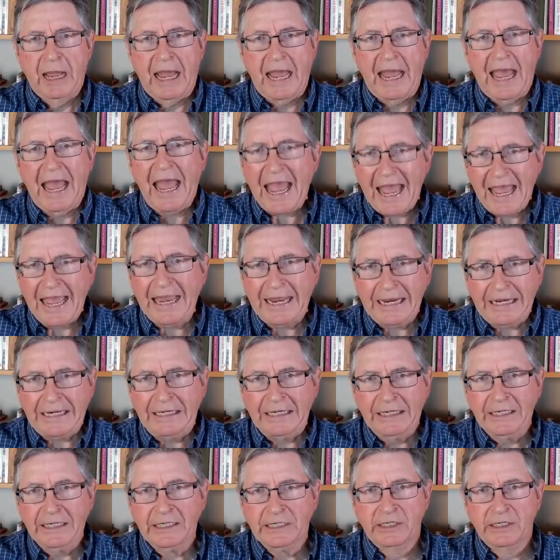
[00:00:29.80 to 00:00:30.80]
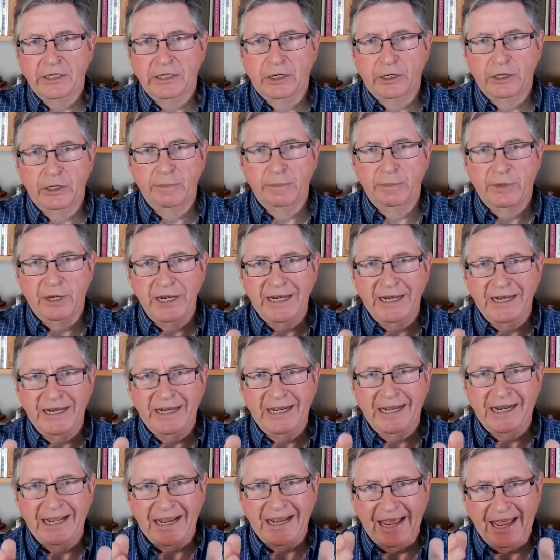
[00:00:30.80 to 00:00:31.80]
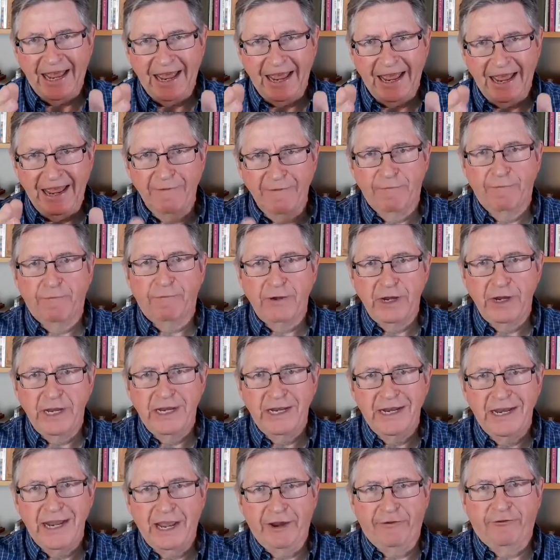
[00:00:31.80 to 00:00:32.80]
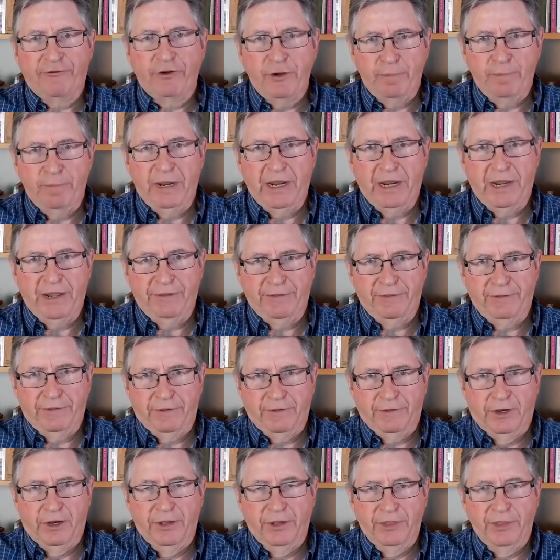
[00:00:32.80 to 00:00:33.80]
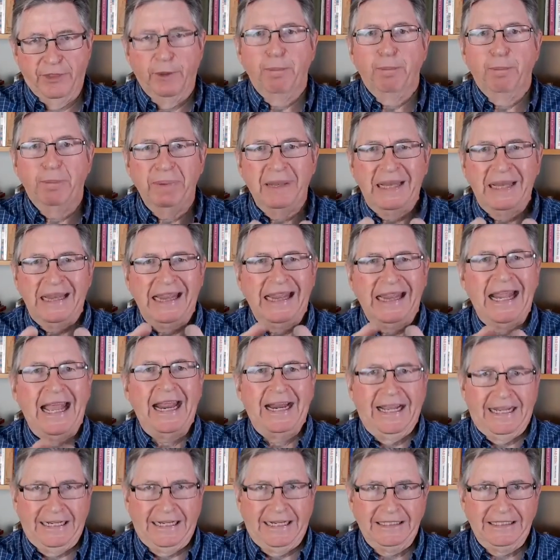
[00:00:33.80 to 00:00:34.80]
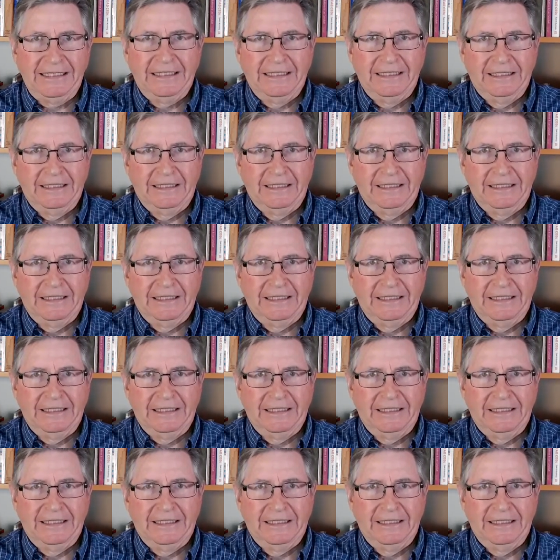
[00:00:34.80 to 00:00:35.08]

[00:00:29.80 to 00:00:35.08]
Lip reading: and is known by nearly every naturopath on the planet.